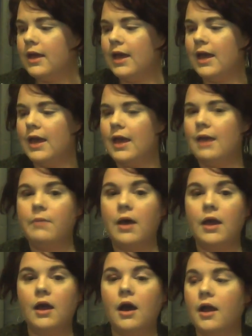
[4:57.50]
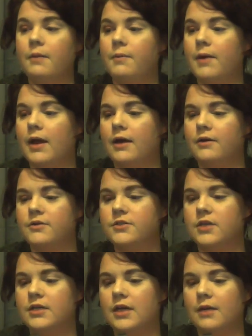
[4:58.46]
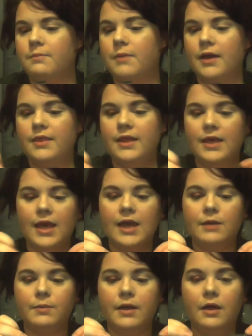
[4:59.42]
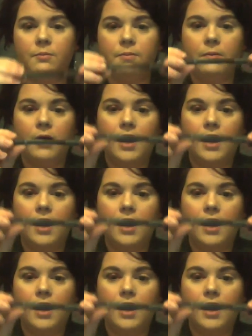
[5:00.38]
And my eyebrows are done by the Annabelle